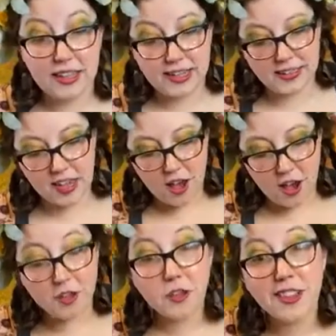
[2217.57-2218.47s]
and glaze.
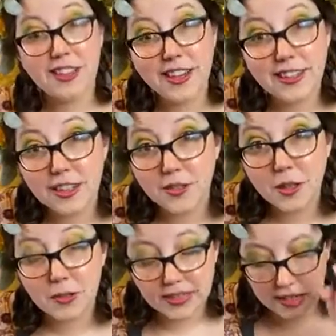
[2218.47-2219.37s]
Although the glaze I use
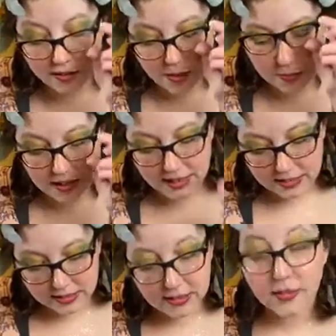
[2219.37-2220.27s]
on my Cyclops
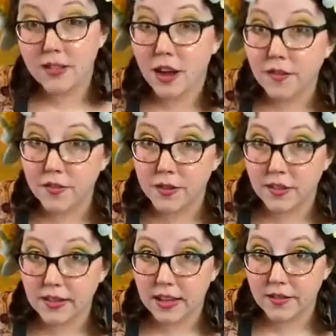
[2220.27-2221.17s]
eyes is not food
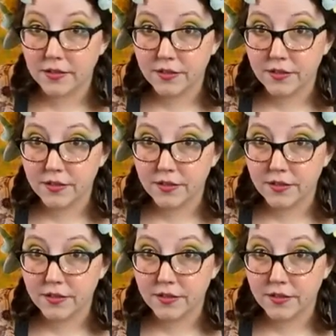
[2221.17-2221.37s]
safe.